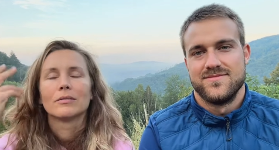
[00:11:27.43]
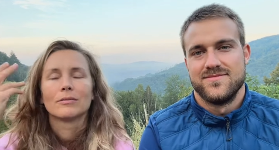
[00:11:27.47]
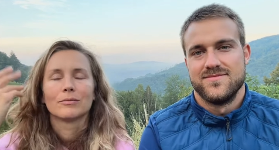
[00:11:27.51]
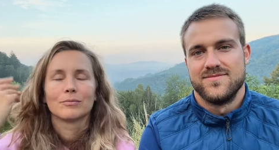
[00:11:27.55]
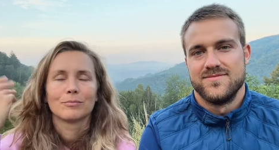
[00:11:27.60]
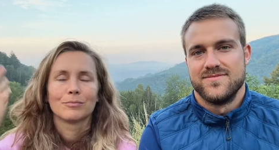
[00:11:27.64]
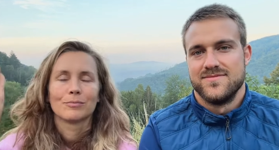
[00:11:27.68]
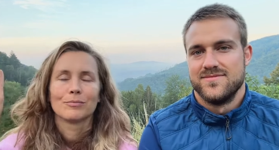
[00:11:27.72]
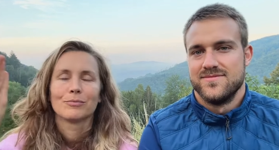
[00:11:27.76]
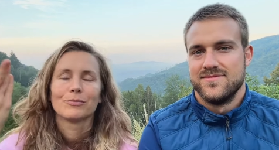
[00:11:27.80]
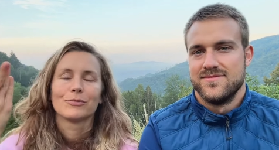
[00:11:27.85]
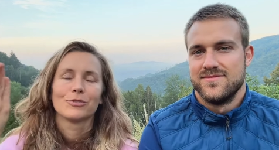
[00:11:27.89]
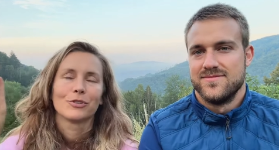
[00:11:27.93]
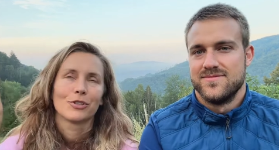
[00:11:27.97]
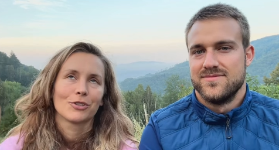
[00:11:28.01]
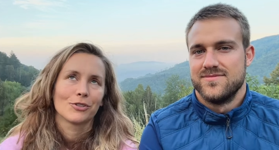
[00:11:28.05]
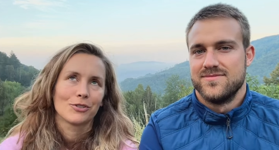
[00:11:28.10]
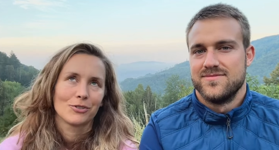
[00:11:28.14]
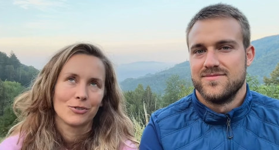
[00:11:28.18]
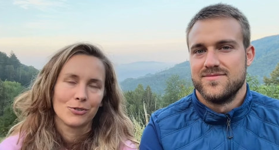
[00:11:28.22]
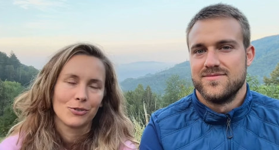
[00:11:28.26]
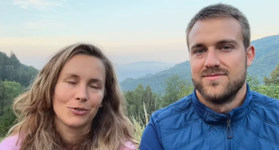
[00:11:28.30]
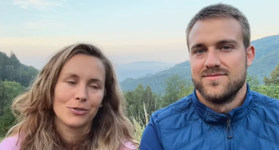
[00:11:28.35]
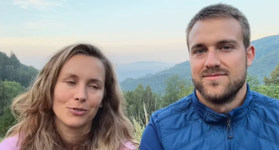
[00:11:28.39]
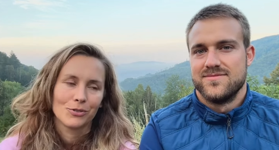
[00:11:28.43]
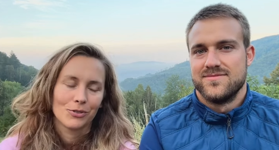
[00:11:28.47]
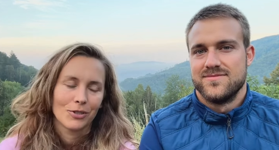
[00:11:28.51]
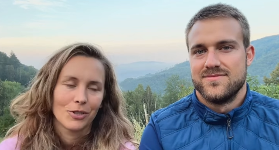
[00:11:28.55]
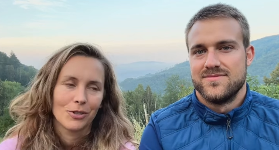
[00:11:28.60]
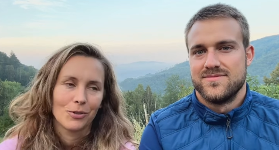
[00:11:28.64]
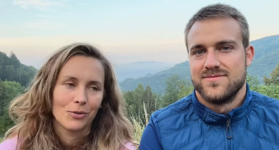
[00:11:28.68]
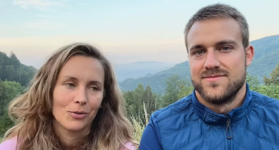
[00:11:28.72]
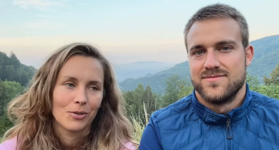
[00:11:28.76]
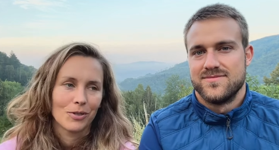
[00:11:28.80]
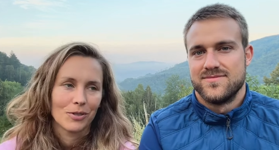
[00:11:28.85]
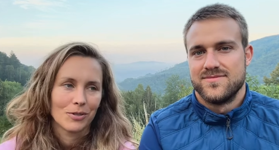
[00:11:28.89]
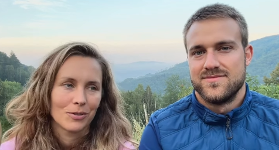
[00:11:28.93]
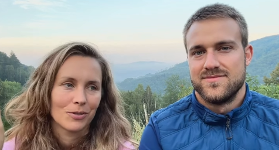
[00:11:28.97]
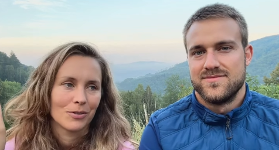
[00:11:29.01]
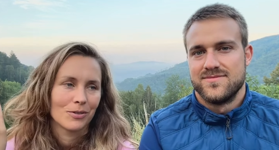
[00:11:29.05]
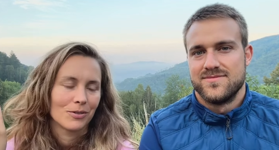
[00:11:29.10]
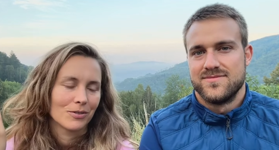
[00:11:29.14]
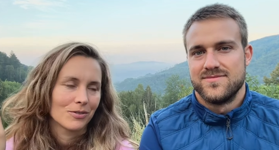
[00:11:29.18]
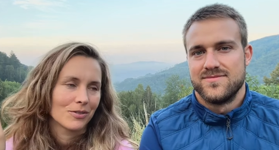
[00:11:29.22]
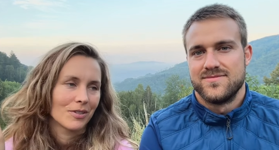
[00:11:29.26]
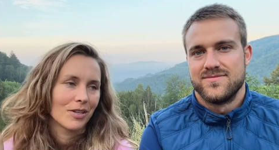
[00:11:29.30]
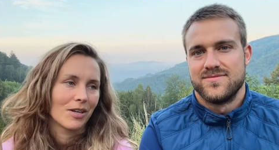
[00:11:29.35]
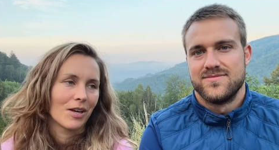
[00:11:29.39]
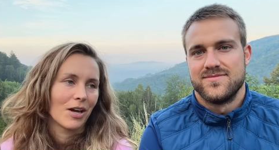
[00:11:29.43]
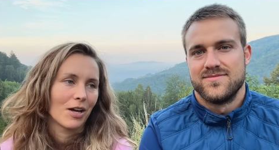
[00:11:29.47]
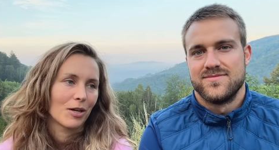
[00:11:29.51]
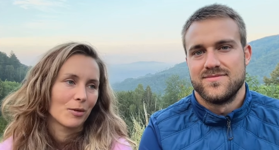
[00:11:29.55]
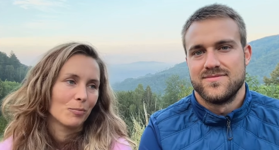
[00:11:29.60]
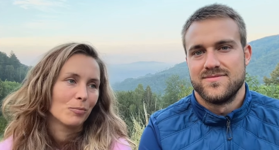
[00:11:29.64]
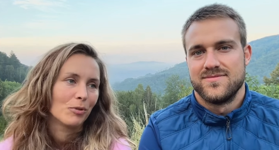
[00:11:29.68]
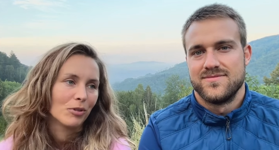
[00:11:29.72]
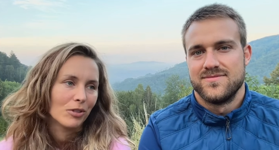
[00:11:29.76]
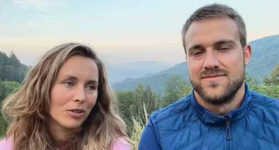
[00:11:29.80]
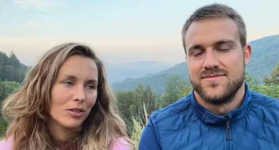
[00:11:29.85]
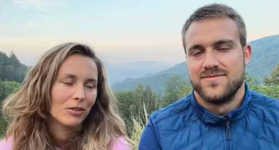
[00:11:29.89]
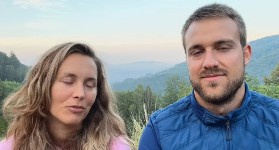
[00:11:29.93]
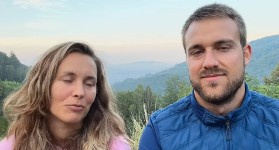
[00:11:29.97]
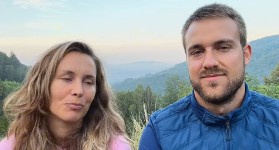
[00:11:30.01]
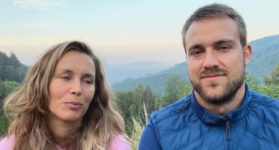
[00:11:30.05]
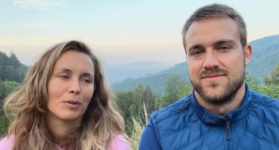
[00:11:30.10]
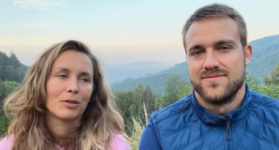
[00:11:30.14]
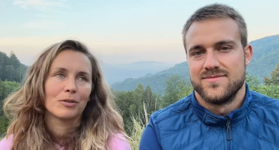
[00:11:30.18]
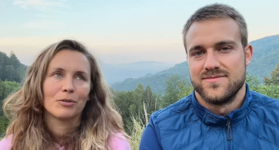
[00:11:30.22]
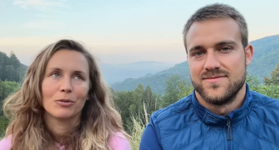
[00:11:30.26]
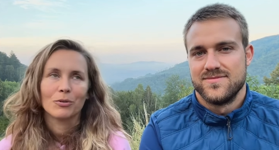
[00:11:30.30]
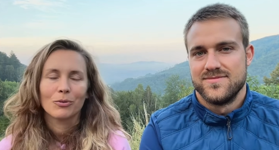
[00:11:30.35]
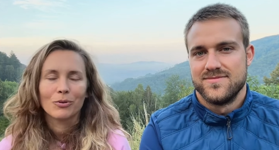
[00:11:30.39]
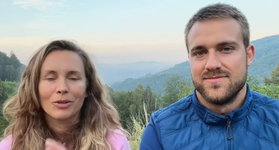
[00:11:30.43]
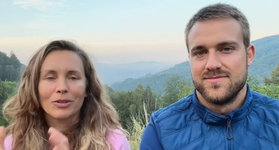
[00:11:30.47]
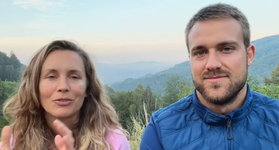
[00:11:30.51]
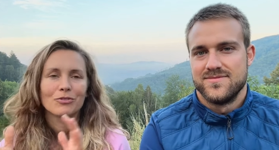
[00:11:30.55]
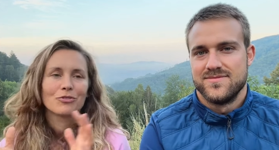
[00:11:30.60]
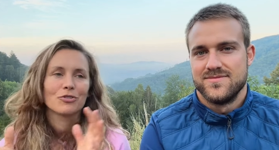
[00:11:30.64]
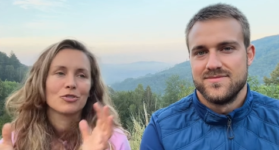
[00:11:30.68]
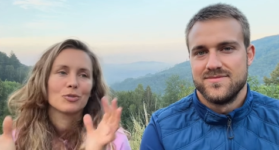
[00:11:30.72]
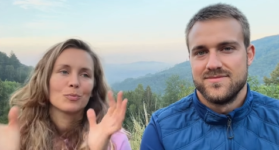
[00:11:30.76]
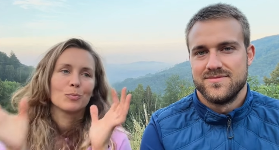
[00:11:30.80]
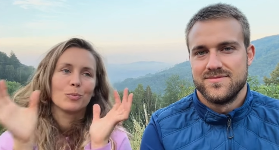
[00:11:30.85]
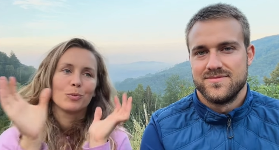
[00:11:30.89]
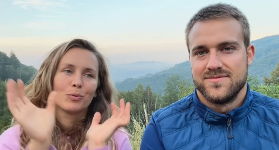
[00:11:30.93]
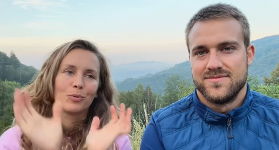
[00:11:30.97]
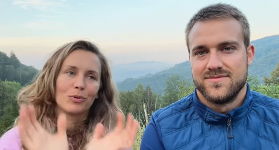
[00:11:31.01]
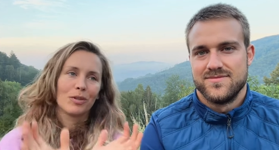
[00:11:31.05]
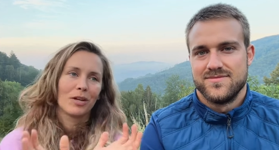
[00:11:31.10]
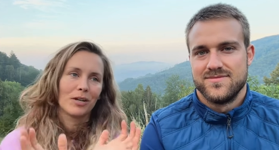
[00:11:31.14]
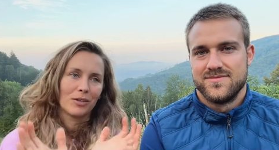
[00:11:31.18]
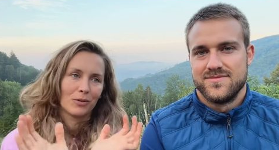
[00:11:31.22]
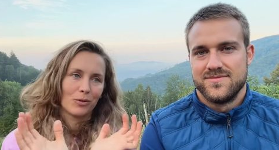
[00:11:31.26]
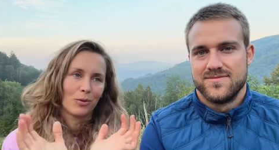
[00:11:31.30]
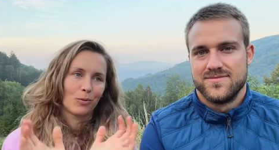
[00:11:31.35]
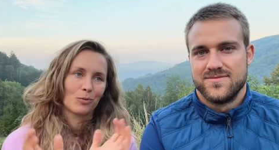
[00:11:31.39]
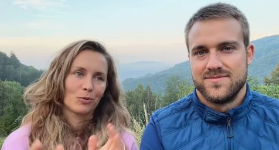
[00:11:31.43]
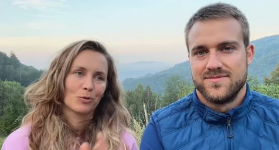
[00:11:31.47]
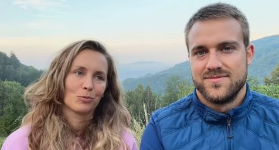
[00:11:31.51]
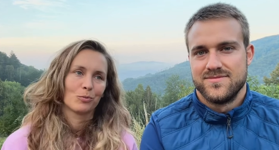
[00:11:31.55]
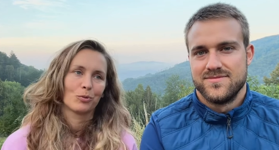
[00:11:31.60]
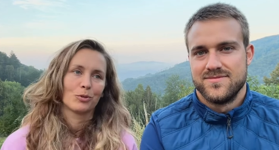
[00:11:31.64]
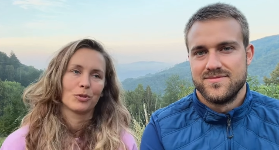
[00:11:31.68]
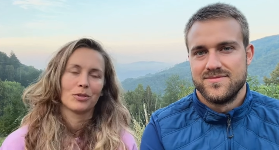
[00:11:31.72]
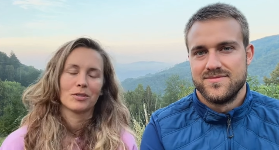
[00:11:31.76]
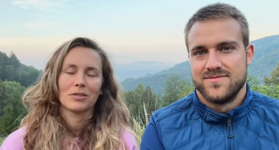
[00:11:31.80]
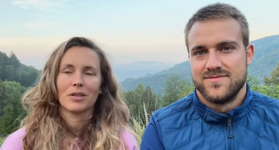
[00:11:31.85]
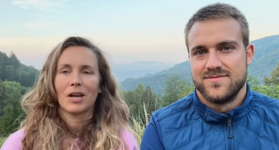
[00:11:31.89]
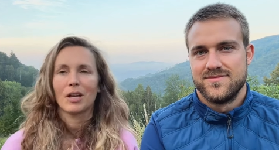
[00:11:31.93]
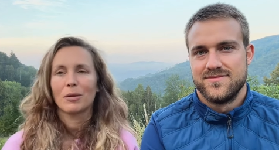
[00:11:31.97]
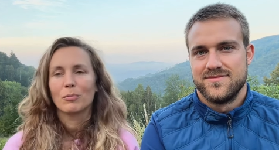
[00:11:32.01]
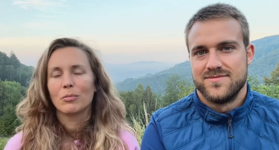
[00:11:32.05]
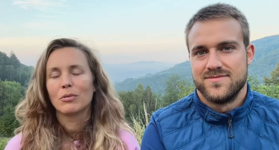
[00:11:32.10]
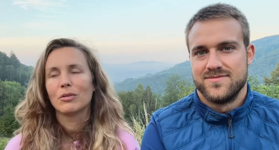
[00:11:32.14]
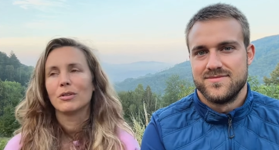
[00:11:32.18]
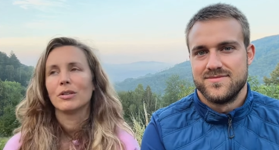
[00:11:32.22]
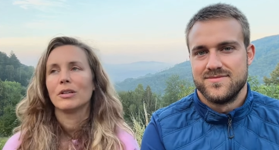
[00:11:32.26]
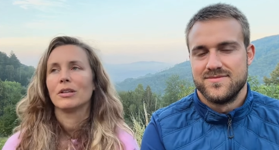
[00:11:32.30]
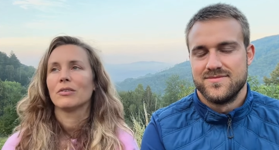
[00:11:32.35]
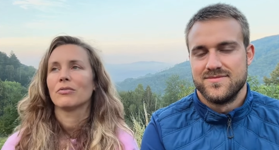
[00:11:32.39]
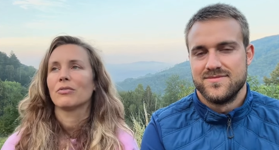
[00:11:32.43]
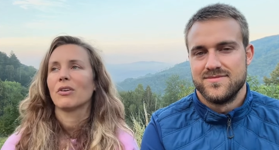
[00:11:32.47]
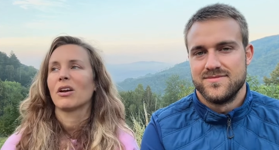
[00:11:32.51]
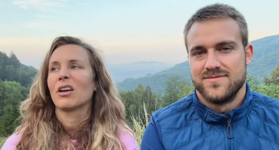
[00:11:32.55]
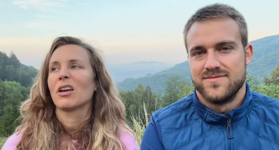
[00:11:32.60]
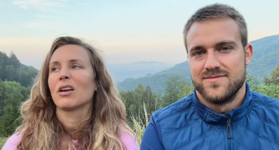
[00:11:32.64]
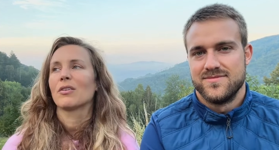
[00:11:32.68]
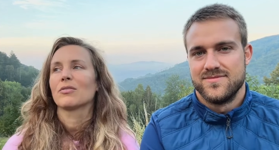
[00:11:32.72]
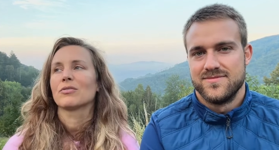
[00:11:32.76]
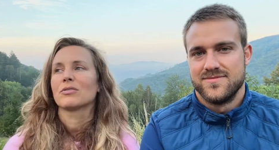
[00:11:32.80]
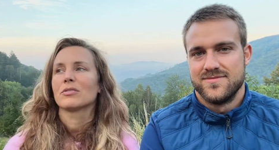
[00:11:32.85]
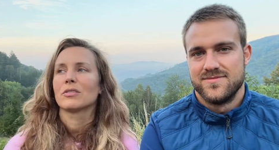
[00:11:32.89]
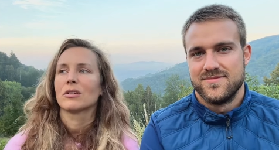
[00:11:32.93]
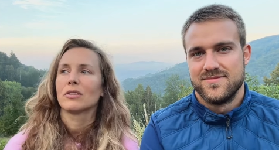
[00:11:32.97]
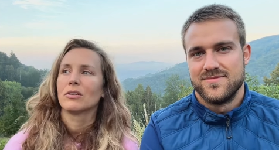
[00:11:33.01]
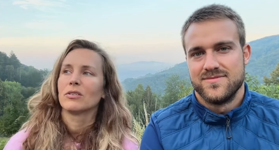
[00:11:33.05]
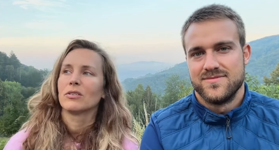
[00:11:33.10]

Speaker 1: Mm, not that you say "I believe," but you can just put there those words. I believe I have still